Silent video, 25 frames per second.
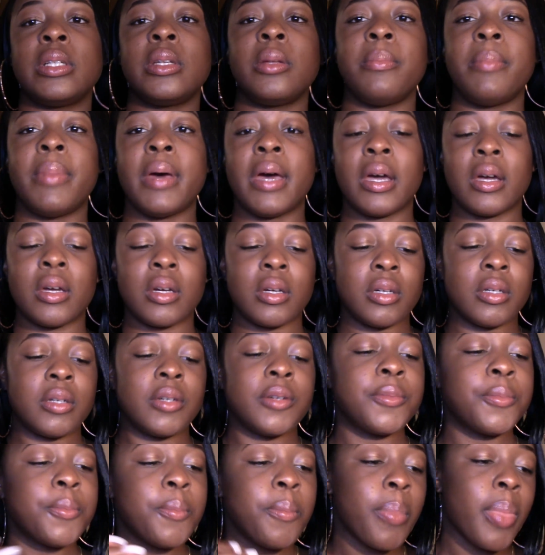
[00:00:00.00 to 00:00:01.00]
the back.
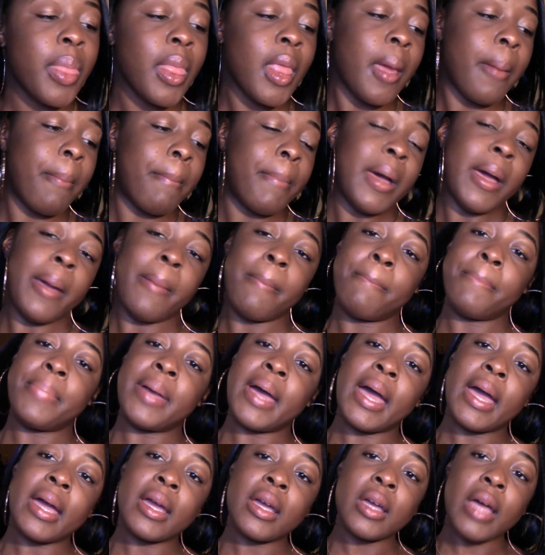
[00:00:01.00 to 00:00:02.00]
My
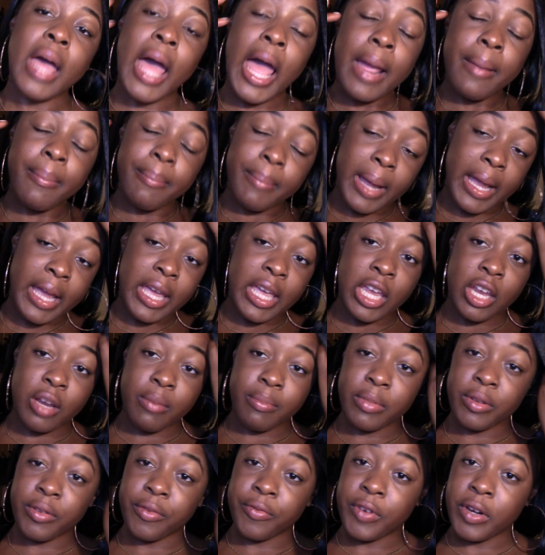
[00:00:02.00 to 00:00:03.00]
back, my hair,
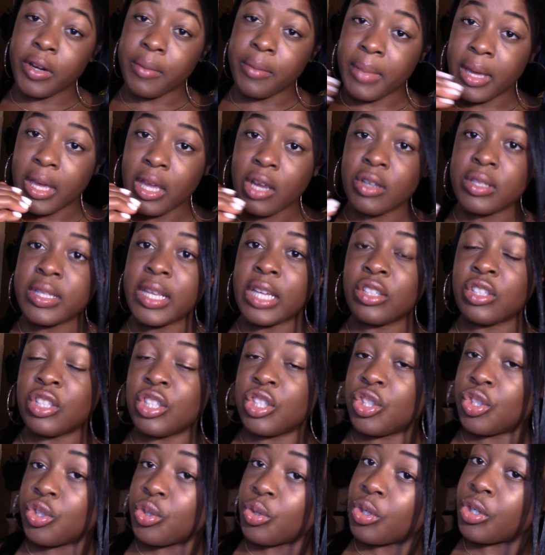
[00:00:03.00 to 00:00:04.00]
but the front of my hair is actually
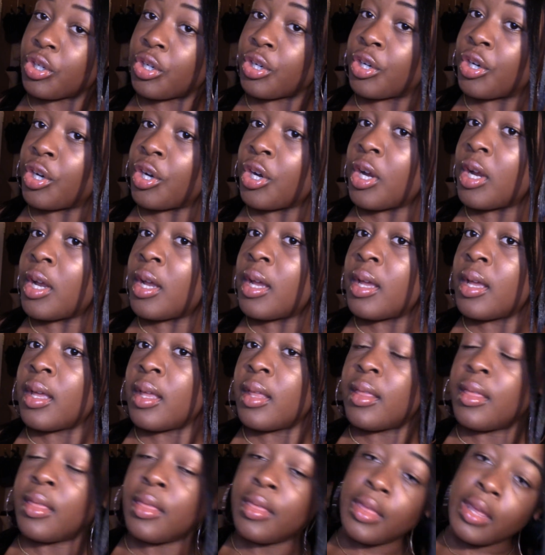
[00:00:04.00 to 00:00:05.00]
shorter
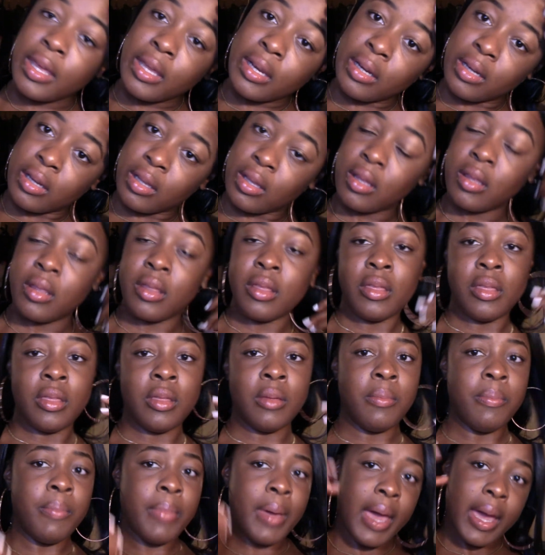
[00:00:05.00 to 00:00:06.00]
than the
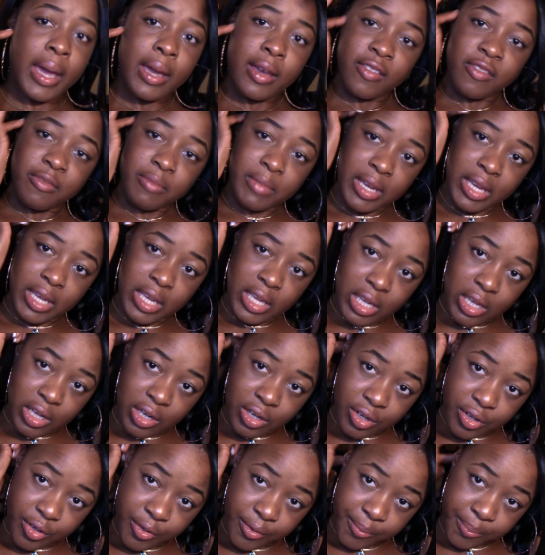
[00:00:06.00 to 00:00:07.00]
back of my
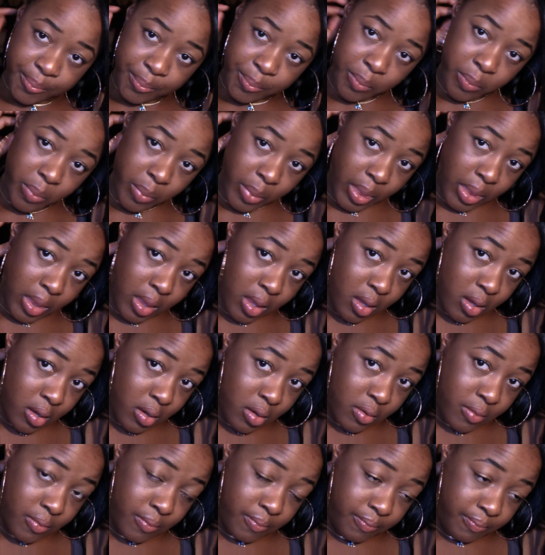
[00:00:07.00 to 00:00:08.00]
hair.
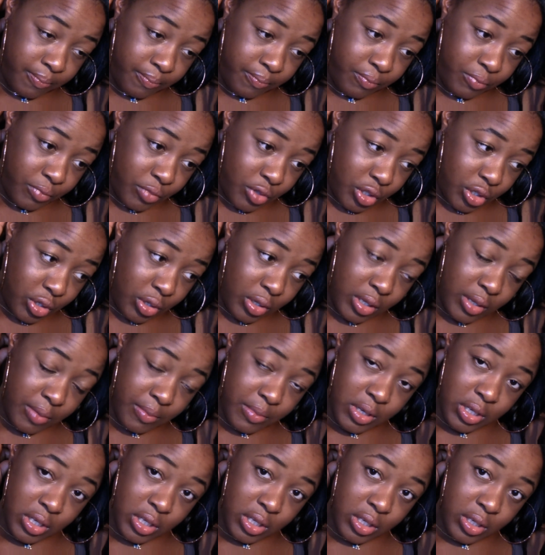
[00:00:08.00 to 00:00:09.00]
So let
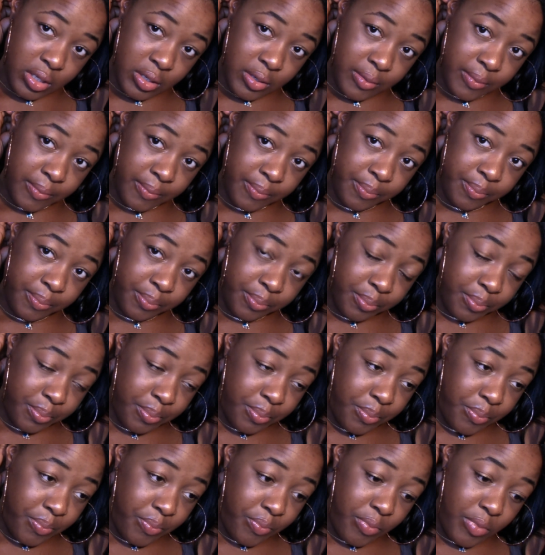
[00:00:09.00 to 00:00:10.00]
me,
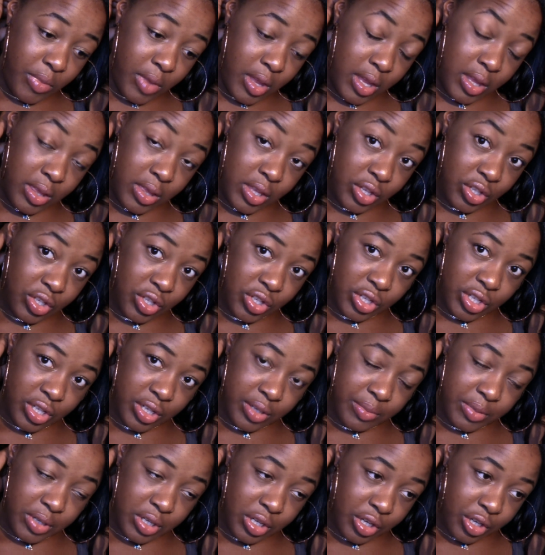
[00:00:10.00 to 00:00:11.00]
and this is gonna
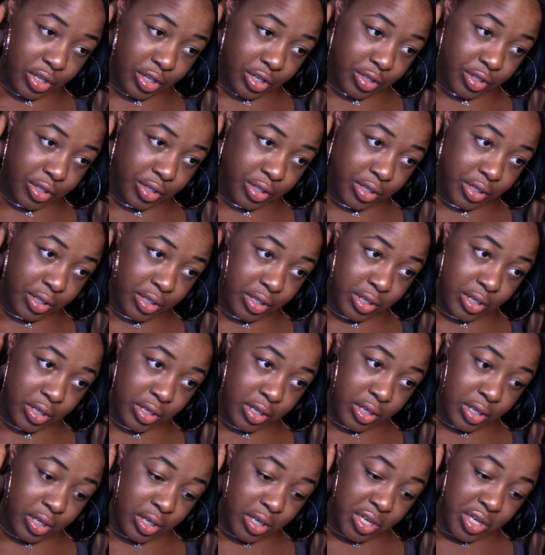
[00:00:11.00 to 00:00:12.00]
be hard.
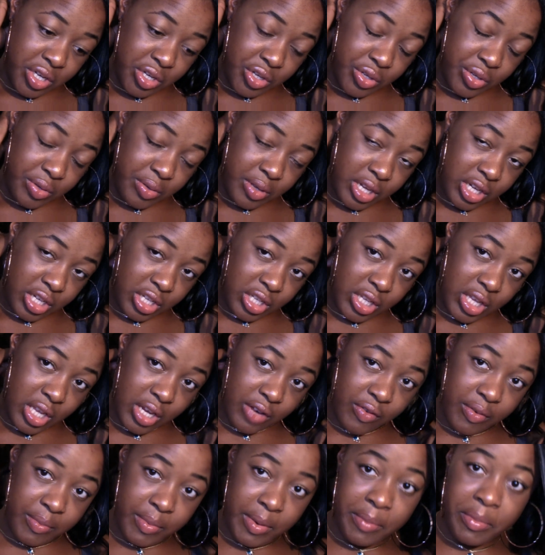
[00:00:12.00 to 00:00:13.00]
I just gotta
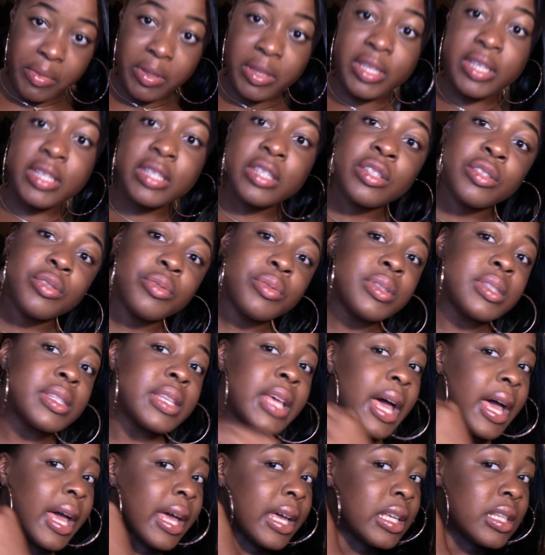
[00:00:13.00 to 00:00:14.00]
remember these two
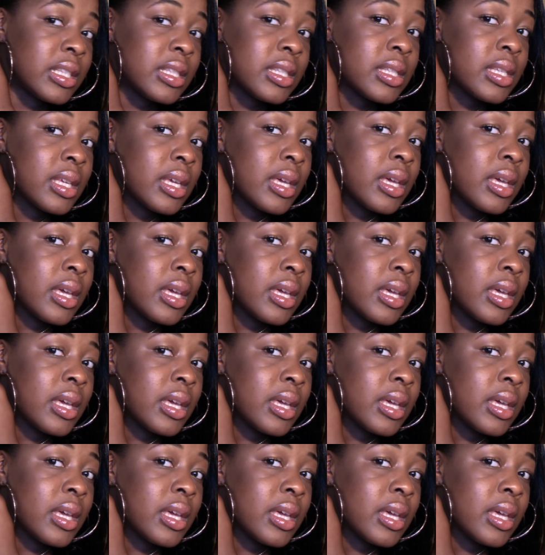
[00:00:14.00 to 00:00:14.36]
sides